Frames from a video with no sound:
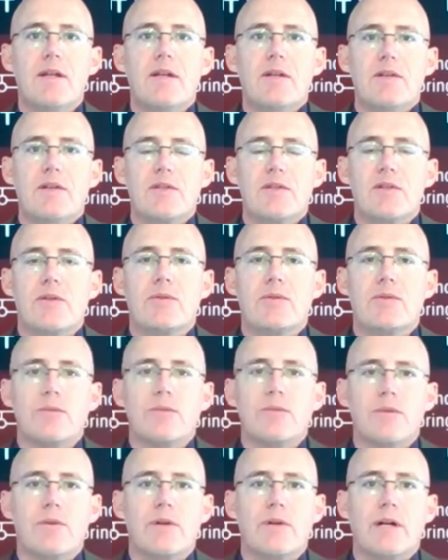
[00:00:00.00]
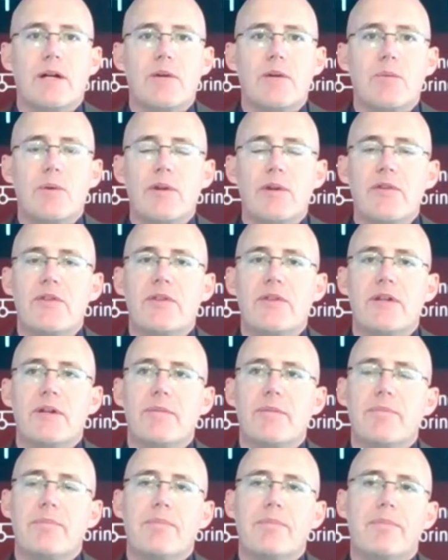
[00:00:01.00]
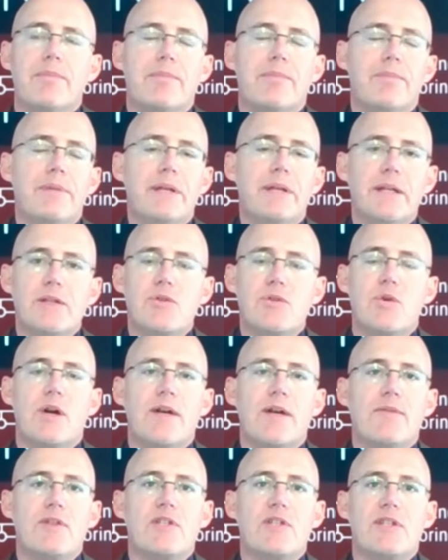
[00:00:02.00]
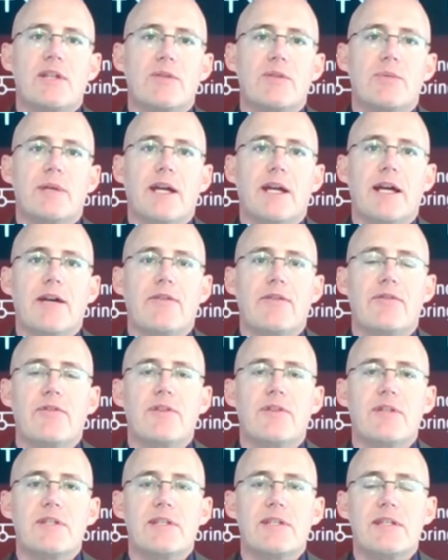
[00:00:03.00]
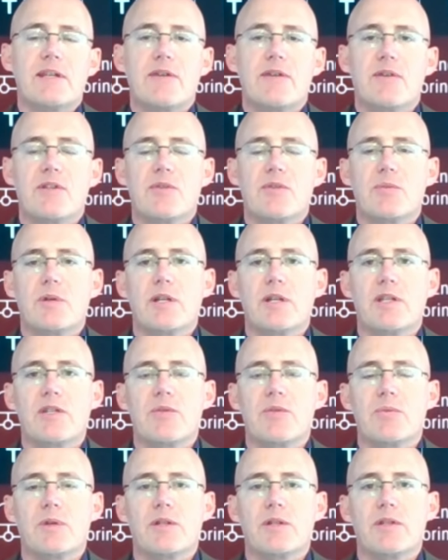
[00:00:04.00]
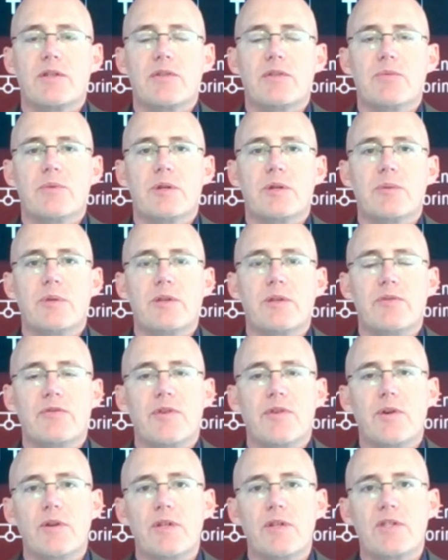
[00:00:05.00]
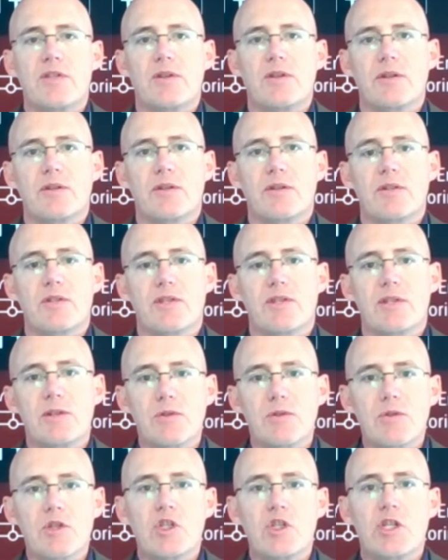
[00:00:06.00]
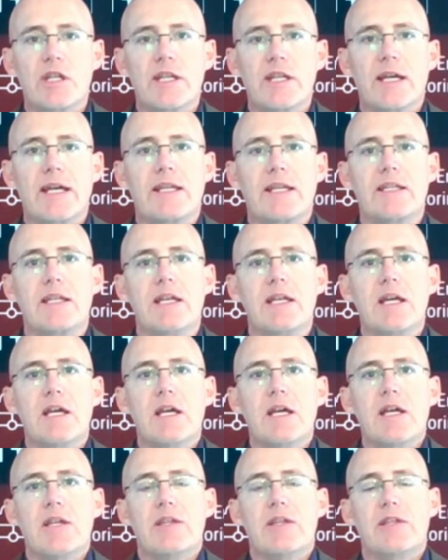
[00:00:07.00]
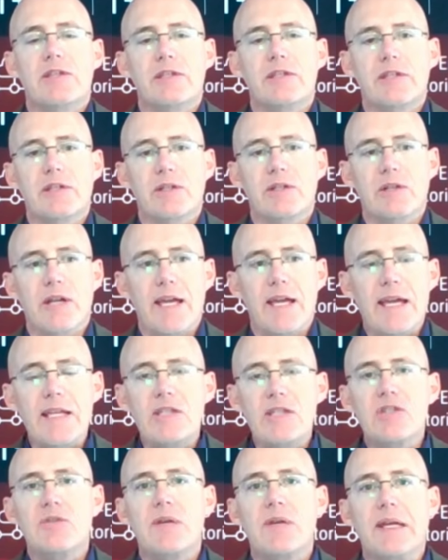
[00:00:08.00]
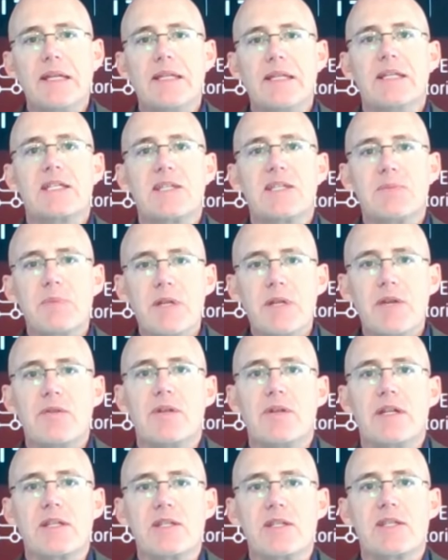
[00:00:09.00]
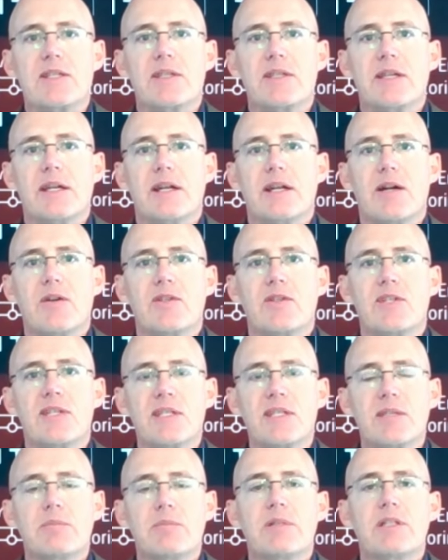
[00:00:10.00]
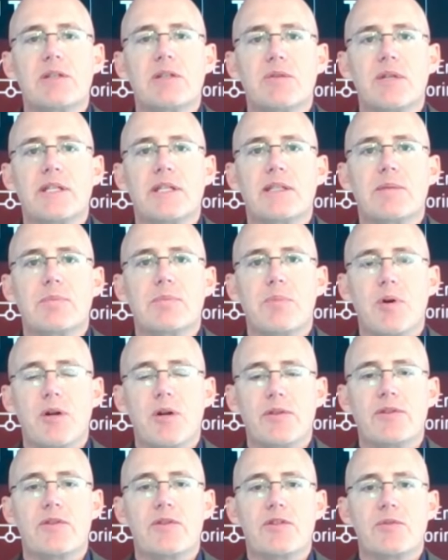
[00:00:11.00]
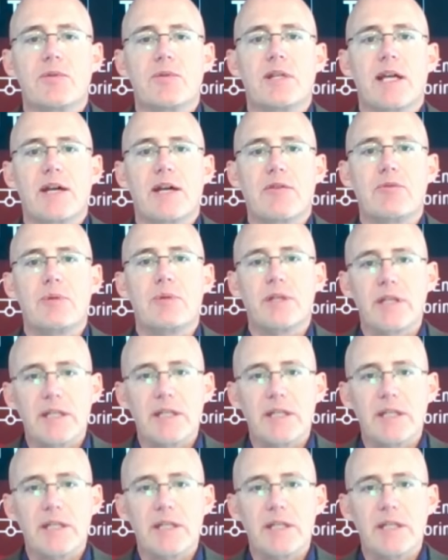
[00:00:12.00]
So one of the big drivers that we have this year as well is one where we focus on solution and the end-to-end experience that our system integrator partners will have when they